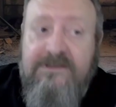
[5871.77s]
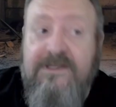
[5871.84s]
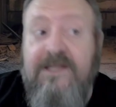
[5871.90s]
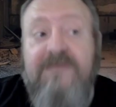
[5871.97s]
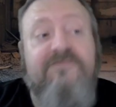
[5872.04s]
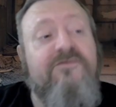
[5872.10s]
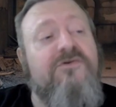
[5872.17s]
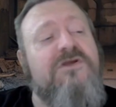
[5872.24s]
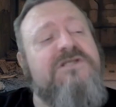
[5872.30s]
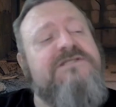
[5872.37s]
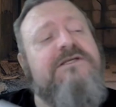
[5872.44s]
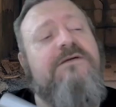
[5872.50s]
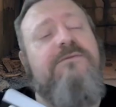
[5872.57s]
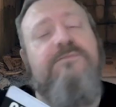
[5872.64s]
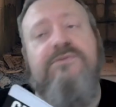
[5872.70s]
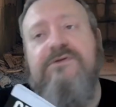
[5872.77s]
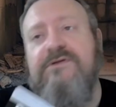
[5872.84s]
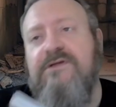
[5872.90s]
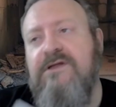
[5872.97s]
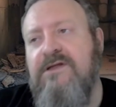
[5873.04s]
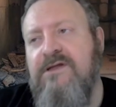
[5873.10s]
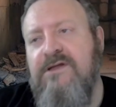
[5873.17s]
like for example
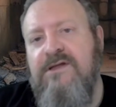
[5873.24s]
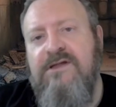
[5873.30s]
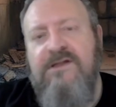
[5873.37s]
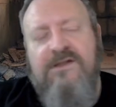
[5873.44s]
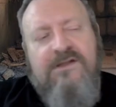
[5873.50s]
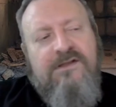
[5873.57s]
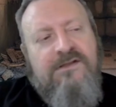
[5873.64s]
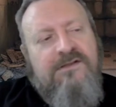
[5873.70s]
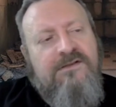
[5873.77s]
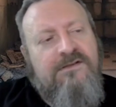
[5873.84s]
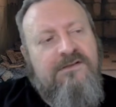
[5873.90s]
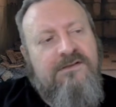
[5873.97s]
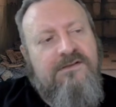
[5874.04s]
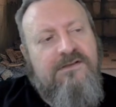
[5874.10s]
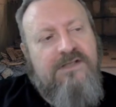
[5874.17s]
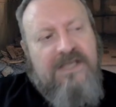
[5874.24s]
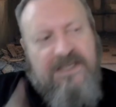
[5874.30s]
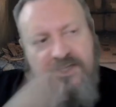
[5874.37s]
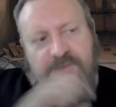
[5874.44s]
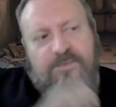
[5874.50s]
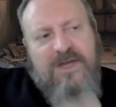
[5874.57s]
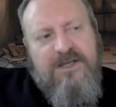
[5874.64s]
a
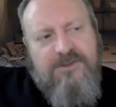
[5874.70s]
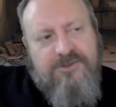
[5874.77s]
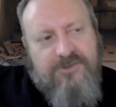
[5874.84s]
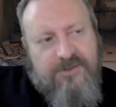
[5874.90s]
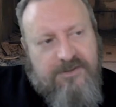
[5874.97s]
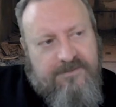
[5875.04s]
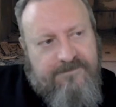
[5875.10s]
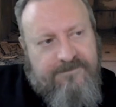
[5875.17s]
commander.